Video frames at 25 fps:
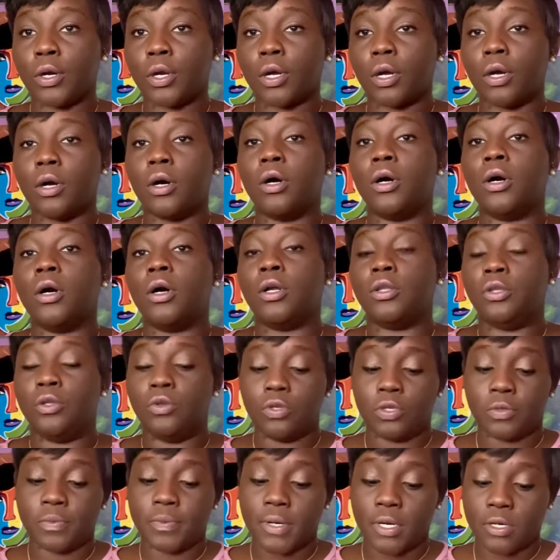You
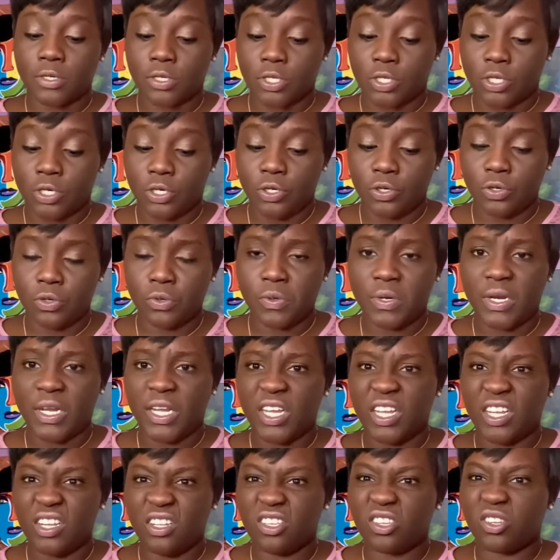supposed to do
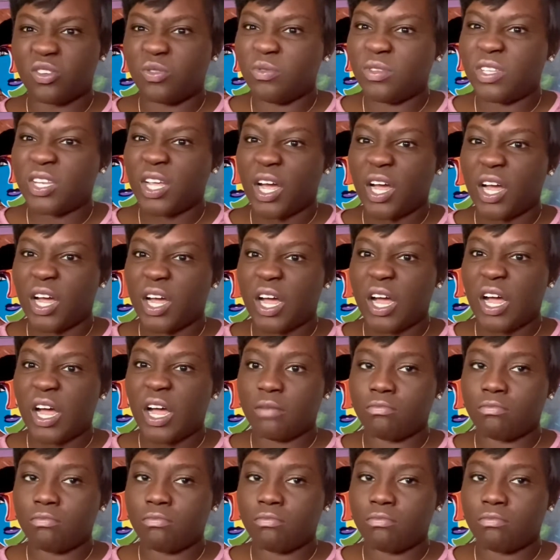it 2 times